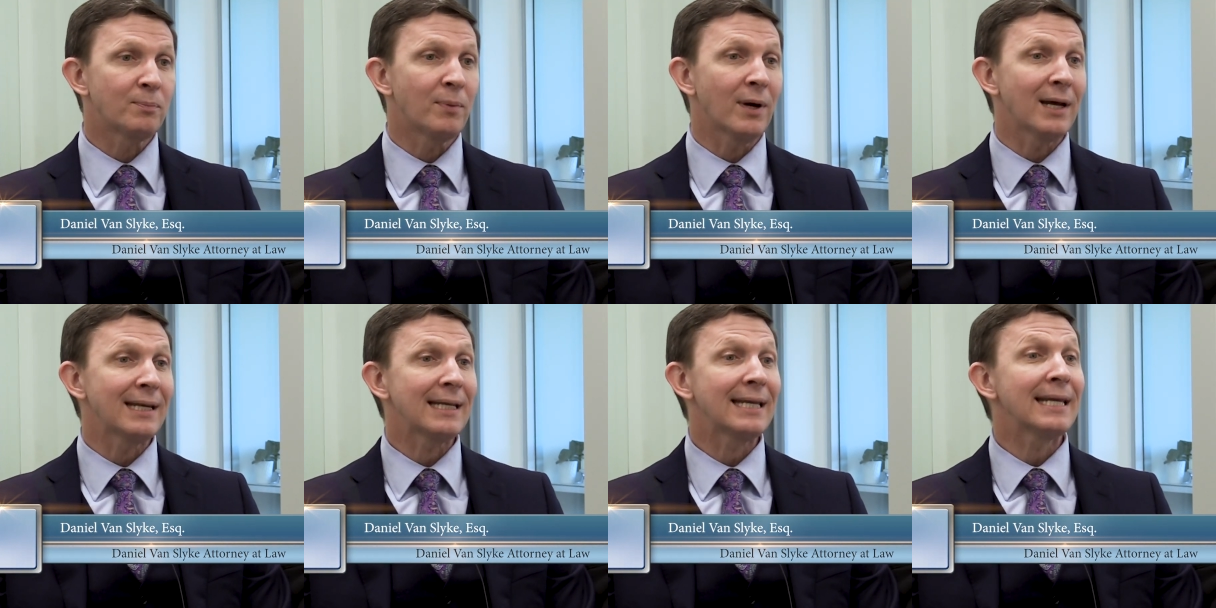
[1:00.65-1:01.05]

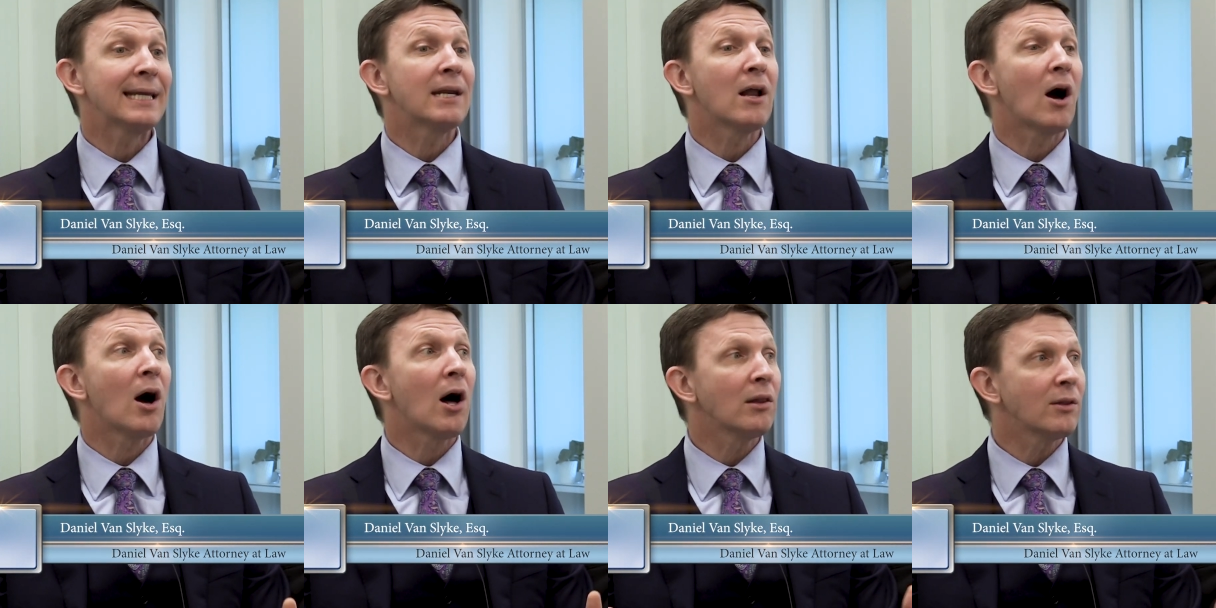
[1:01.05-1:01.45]
but
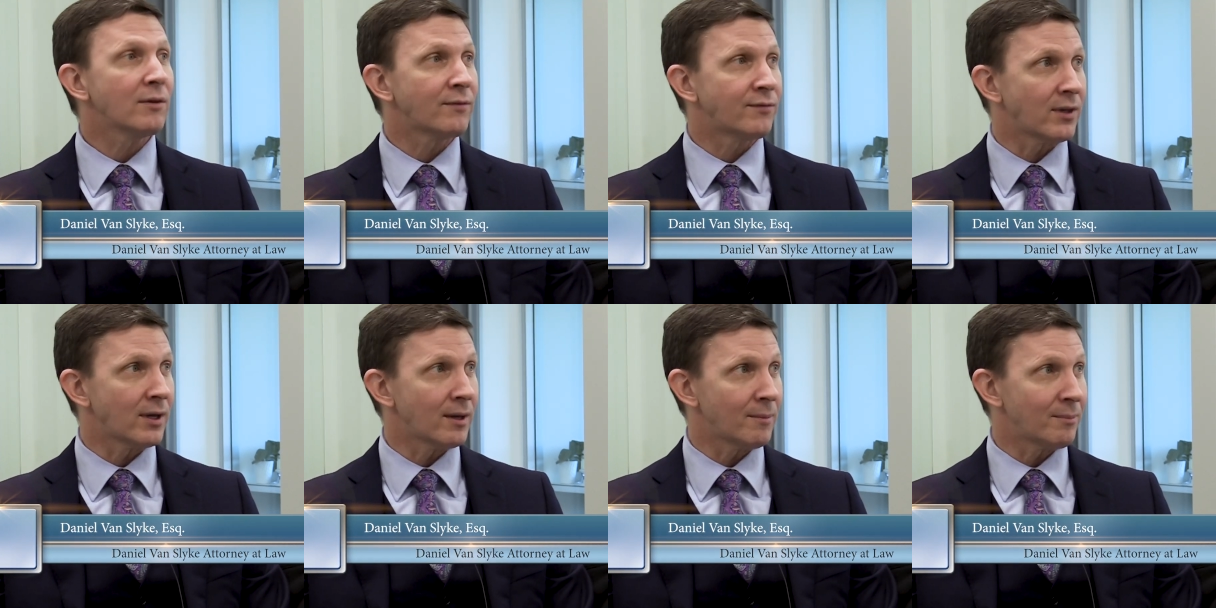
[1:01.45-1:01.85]
in all
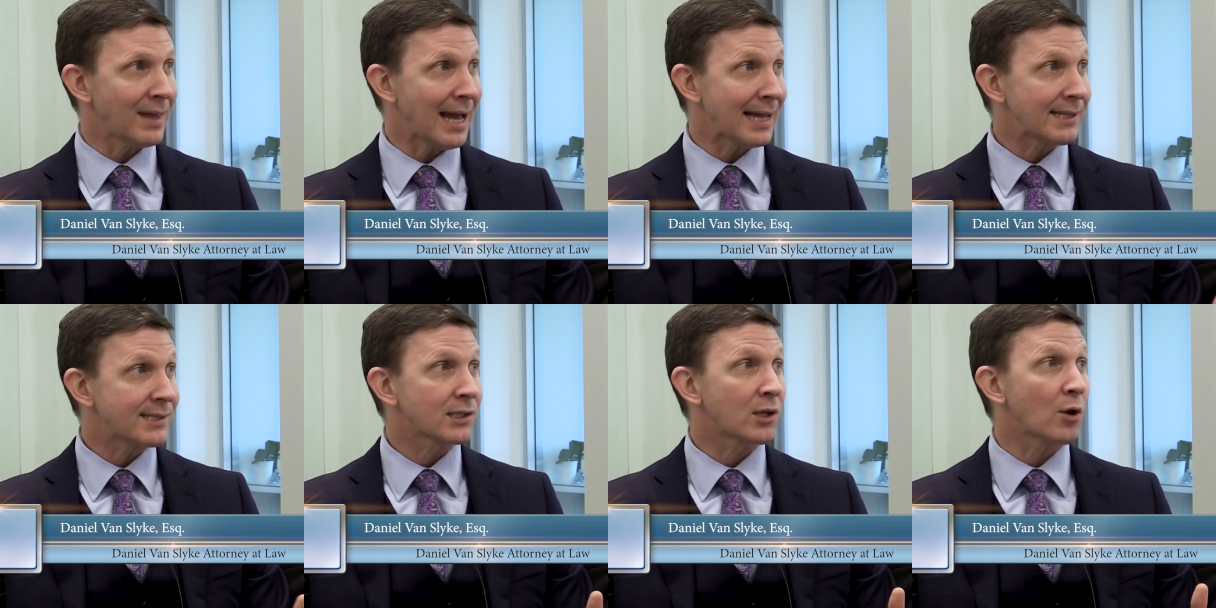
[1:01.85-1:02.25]
of them,
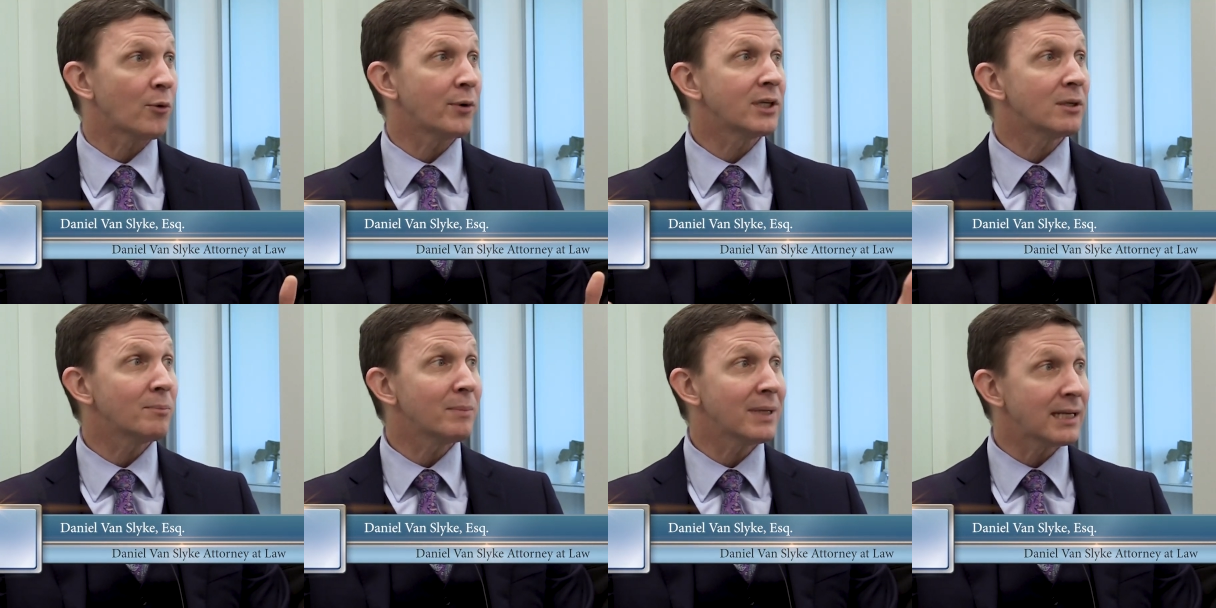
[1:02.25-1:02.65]
that's
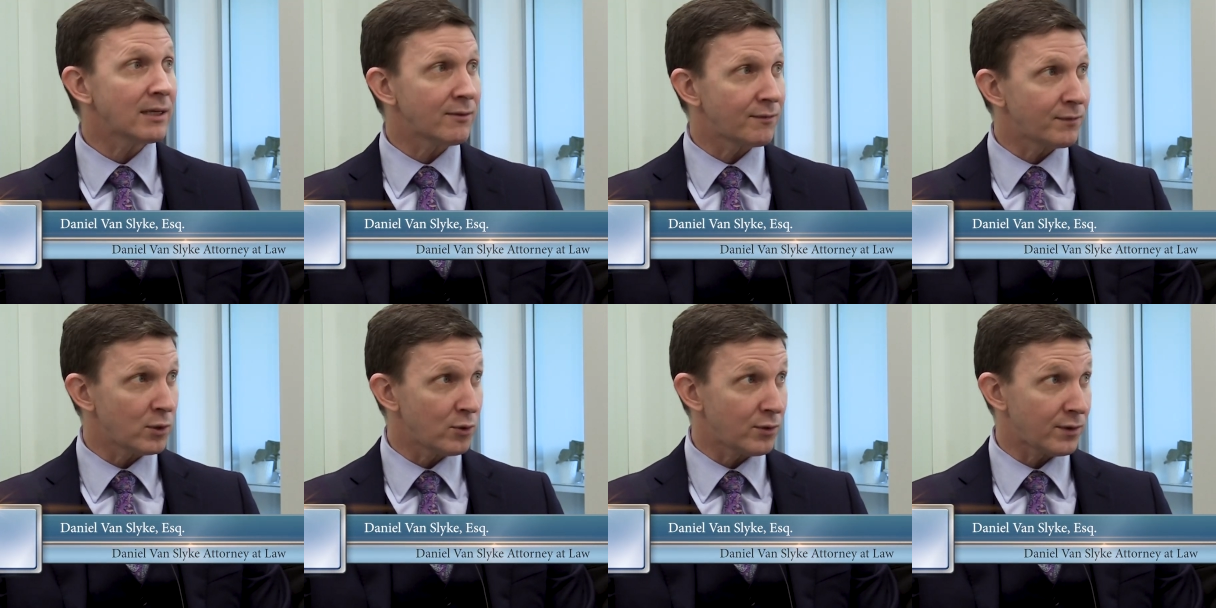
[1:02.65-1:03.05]
going to mean
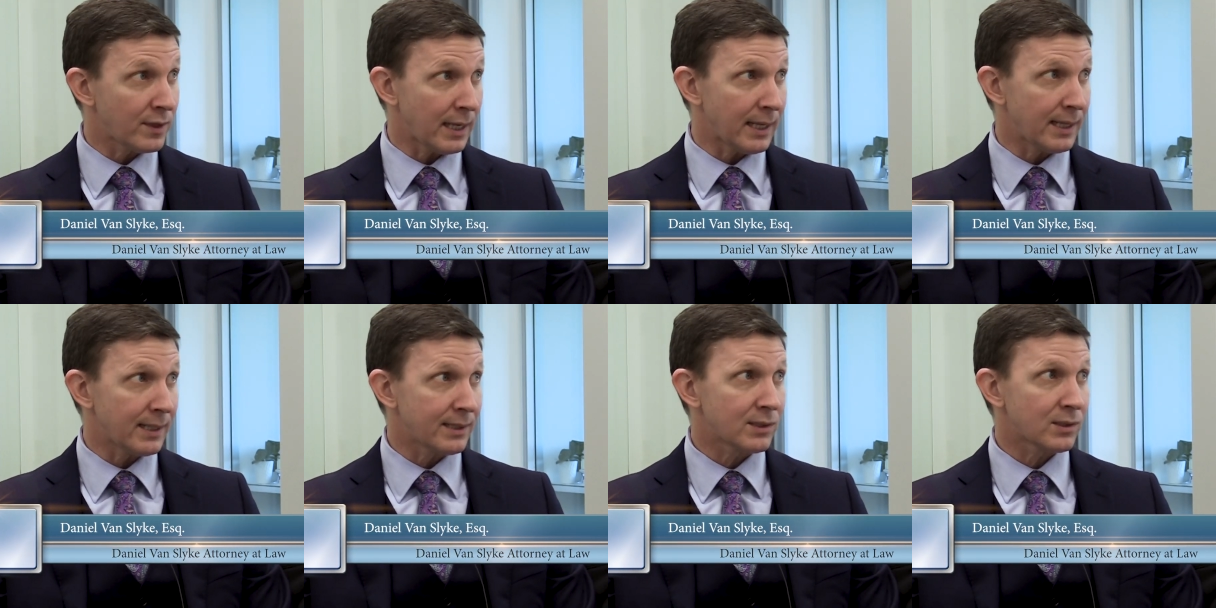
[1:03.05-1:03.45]
a few
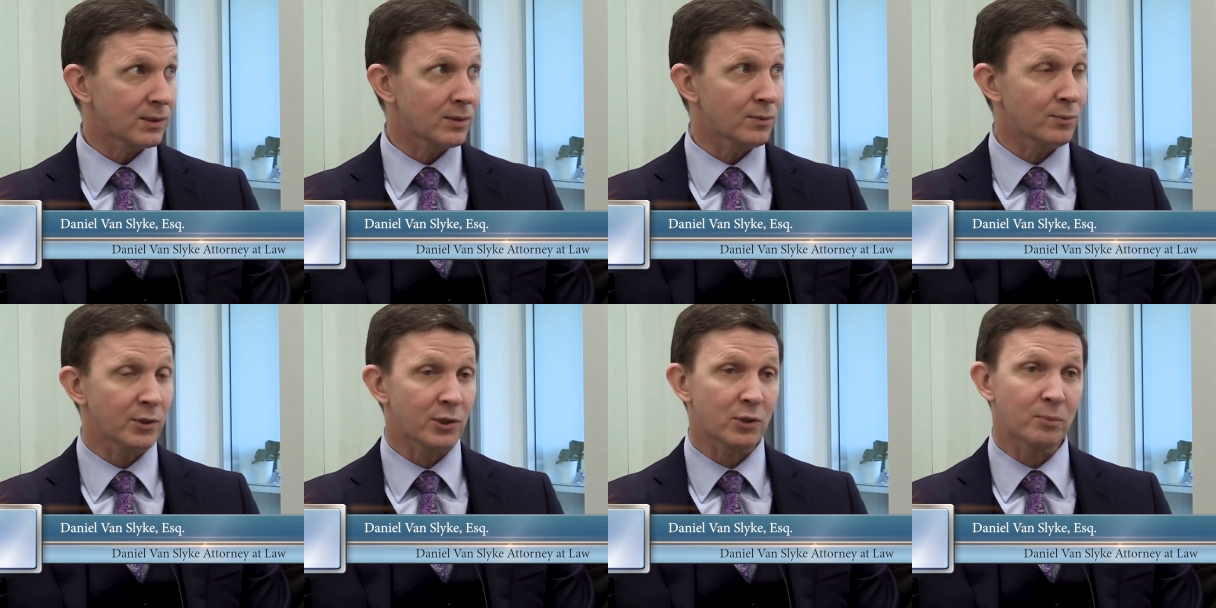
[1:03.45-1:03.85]

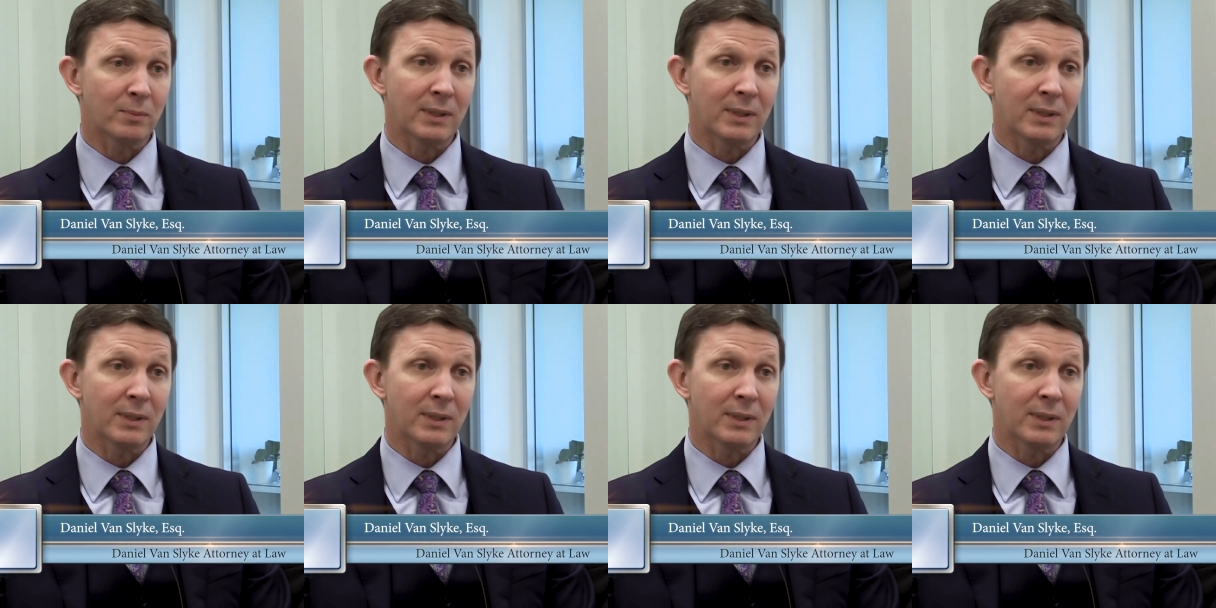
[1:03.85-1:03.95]
things, which